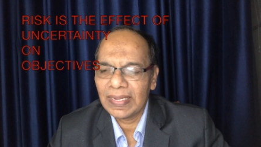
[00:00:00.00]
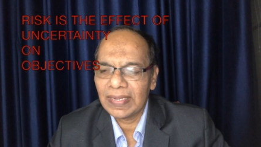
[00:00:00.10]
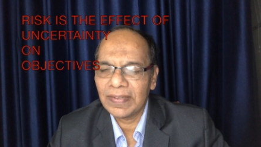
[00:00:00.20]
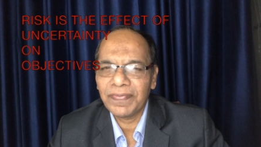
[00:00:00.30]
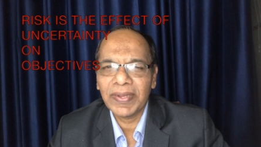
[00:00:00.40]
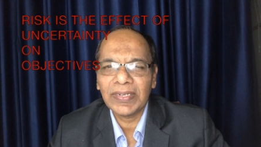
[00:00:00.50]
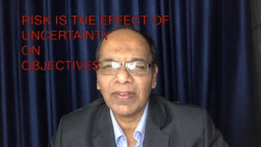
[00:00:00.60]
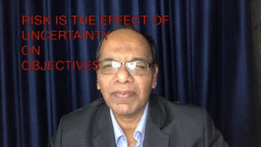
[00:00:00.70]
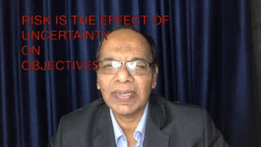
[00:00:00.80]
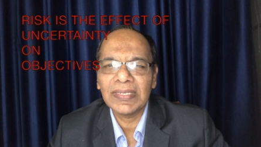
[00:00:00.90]
Effect
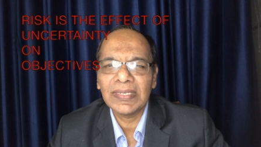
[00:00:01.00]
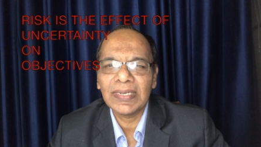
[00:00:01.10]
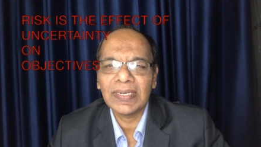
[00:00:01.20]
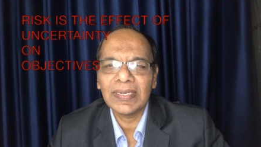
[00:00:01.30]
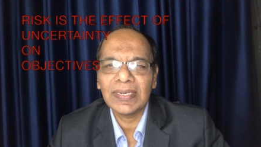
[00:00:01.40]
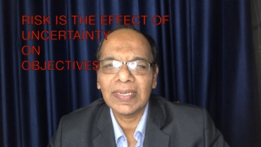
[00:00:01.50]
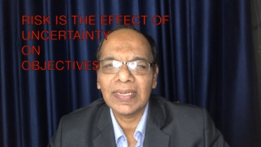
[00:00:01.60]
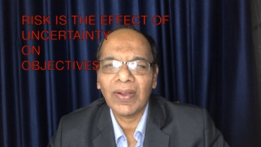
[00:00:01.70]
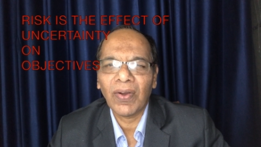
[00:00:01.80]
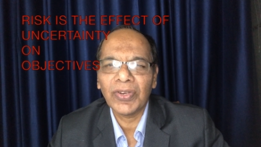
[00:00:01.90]
of
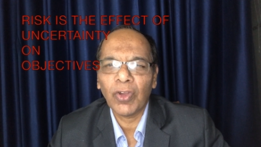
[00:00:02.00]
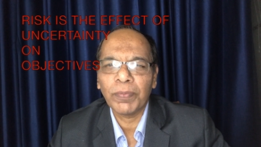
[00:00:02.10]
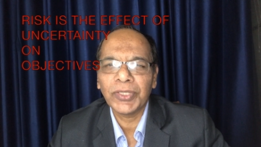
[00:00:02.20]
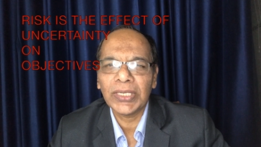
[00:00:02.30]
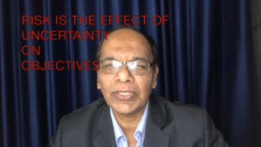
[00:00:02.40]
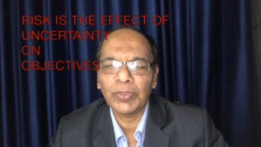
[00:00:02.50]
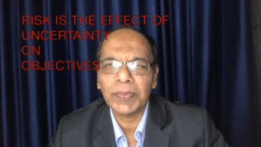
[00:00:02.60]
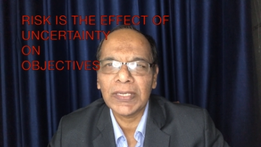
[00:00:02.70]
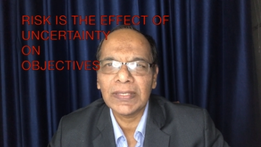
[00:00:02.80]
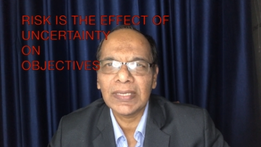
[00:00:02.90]
uncertainty on your objective
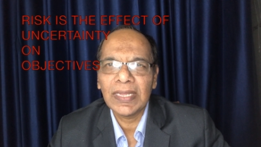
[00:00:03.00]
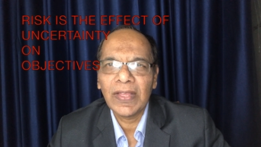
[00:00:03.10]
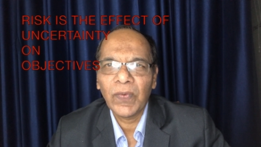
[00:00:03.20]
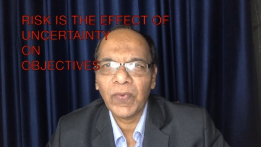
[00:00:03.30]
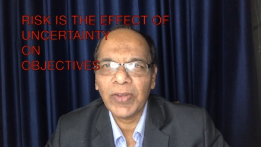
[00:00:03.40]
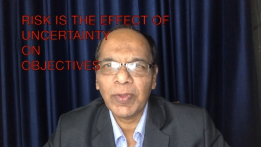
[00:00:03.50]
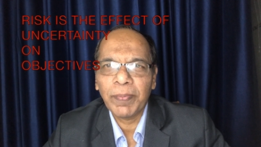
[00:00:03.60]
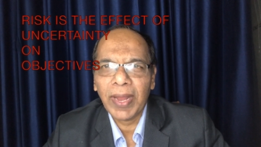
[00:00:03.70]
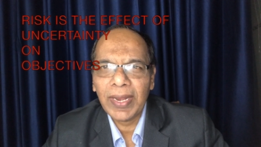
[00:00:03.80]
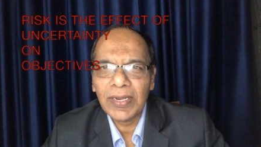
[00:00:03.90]
means when we
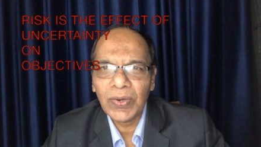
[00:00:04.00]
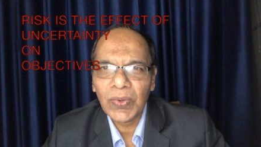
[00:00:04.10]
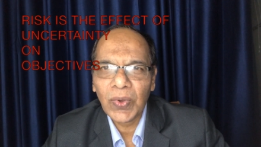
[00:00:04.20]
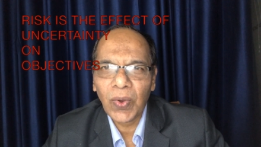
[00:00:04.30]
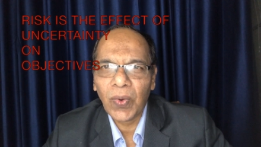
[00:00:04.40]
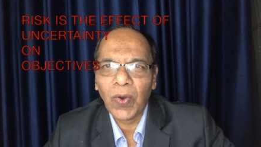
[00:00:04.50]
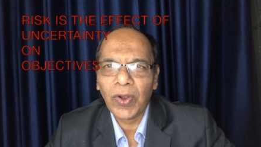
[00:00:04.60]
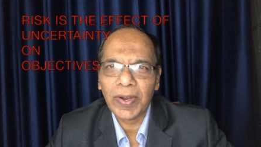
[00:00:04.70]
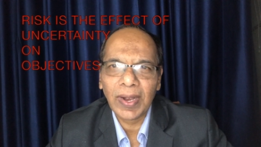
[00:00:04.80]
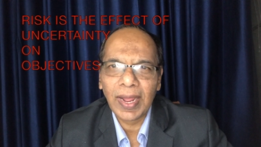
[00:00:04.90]
plan to go
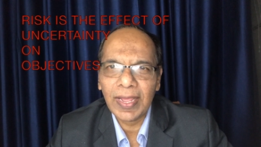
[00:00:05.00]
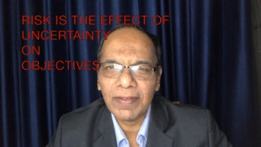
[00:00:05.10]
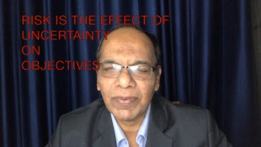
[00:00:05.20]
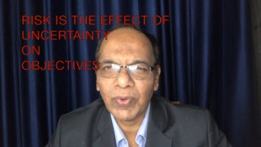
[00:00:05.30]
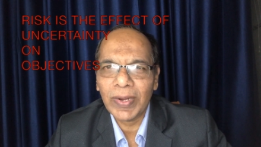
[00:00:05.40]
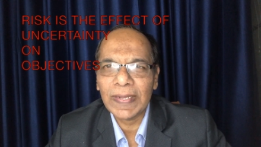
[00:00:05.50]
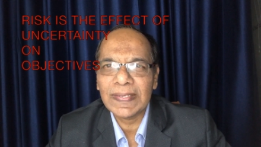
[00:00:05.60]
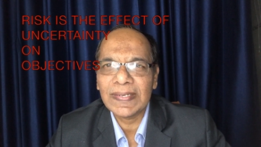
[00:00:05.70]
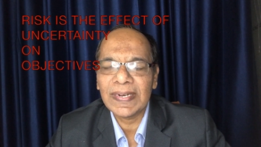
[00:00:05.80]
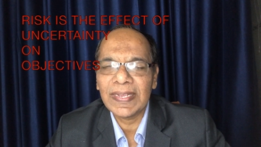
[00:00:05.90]
or drive to a
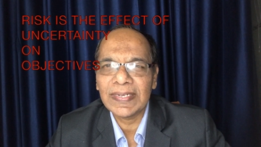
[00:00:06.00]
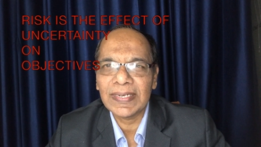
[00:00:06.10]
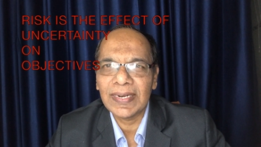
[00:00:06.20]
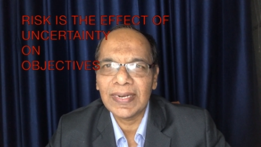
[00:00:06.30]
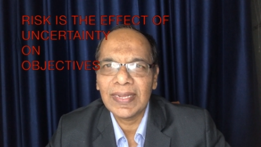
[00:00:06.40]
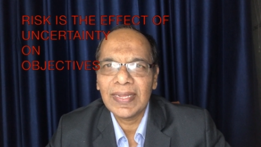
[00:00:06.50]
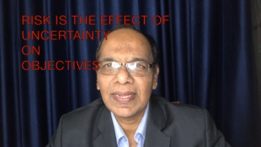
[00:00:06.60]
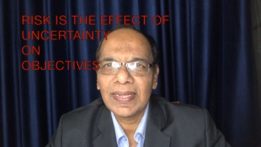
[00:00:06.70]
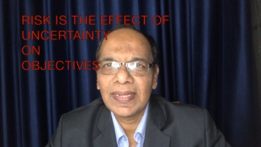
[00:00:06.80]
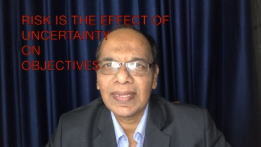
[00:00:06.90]
destination,
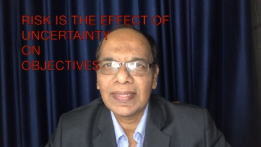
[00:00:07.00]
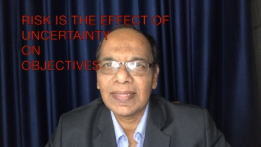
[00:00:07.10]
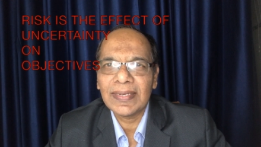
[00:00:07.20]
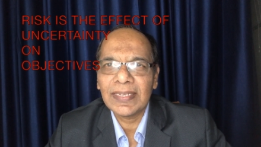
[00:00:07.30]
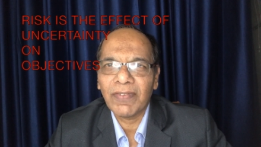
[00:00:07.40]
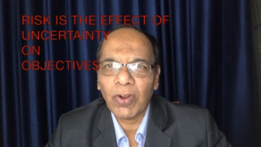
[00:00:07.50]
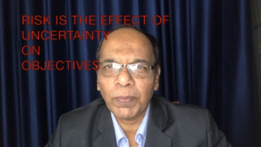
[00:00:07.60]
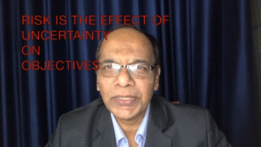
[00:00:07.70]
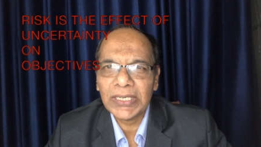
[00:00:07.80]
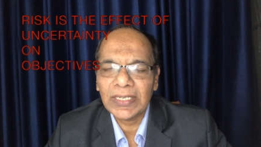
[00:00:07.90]
that's our
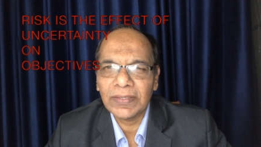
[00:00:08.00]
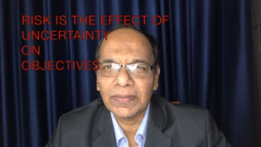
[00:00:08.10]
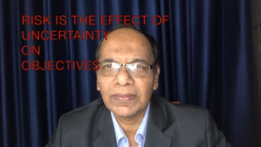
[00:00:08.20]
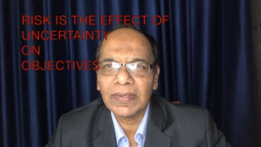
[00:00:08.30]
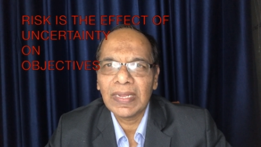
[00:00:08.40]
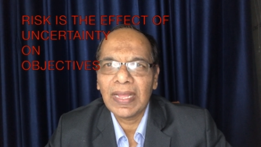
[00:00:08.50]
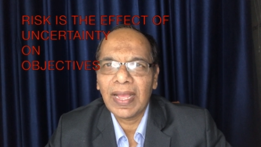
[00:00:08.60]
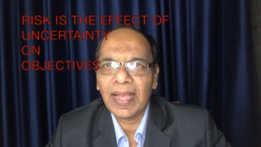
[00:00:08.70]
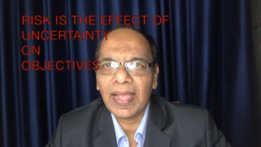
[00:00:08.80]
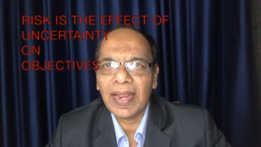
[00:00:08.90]
objective,
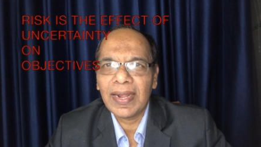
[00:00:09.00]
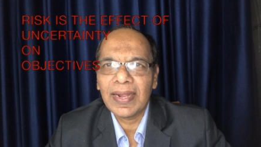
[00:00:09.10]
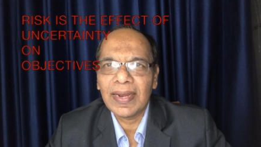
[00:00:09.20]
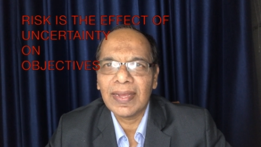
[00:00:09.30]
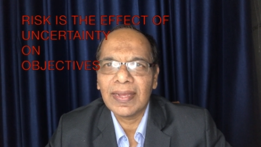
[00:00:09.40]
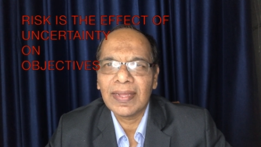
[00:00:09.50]
and